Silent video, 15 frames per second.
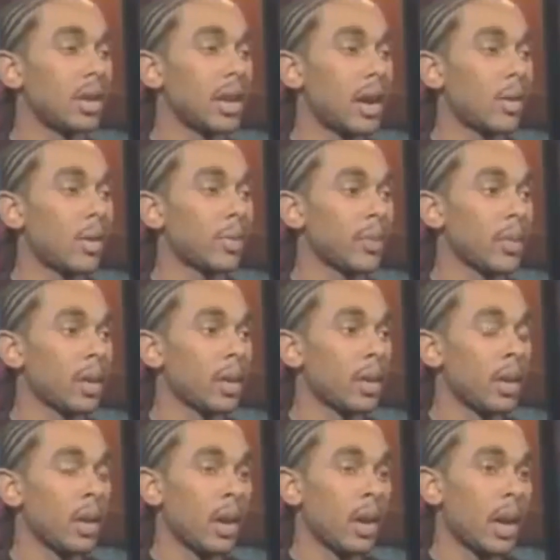In late
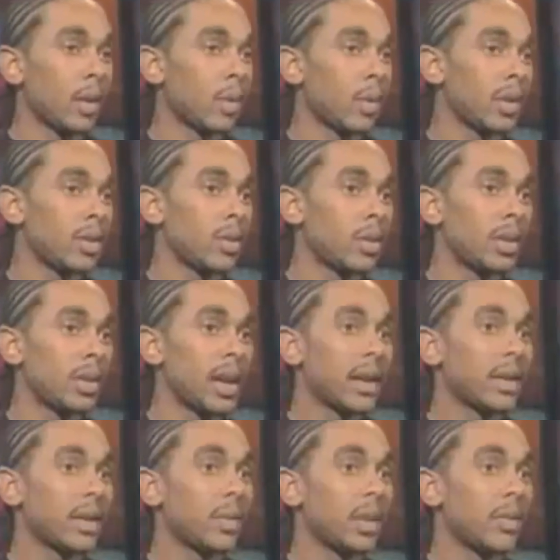2007,
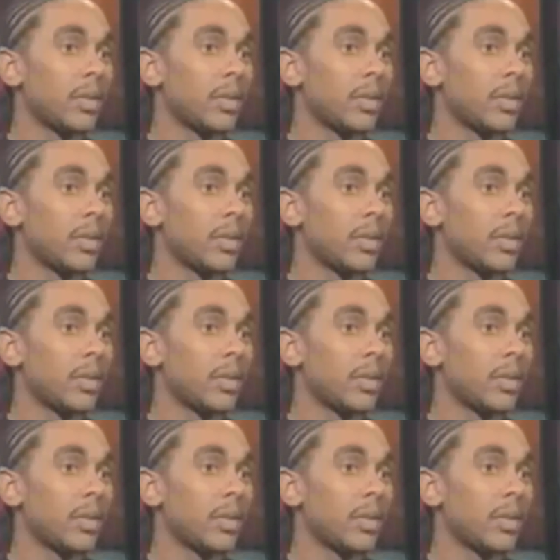Ousala